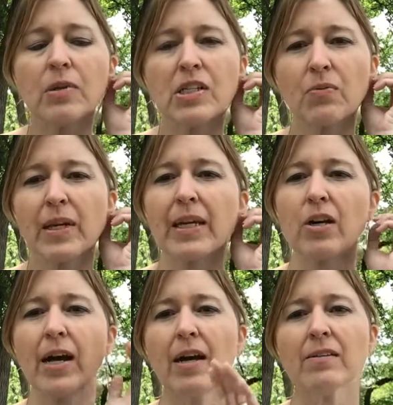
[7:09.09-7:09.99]
We just want to get
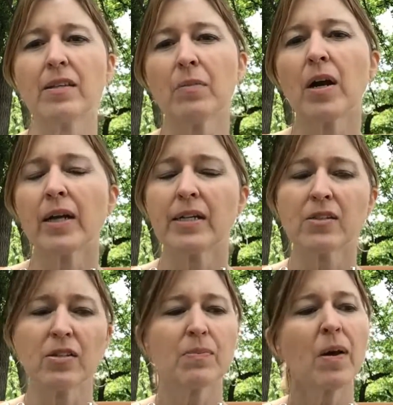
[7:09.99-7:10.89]
our house on the market as
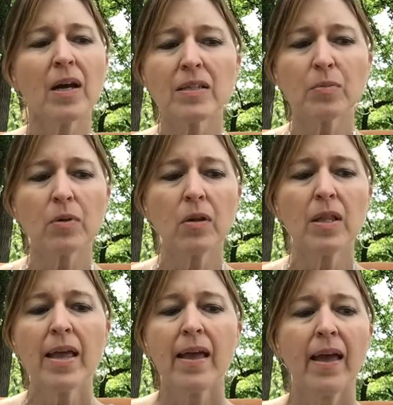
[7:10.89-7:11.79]
soon as possible,
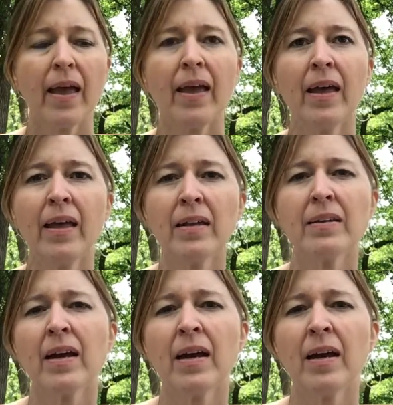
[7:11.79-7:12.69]

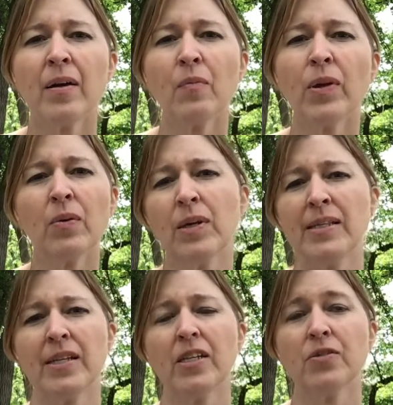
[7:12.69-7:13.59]
and we don't want
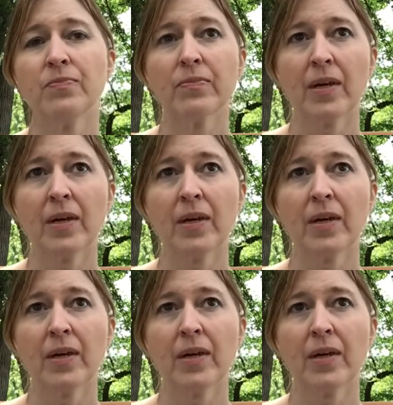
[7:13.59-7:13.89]
to stage.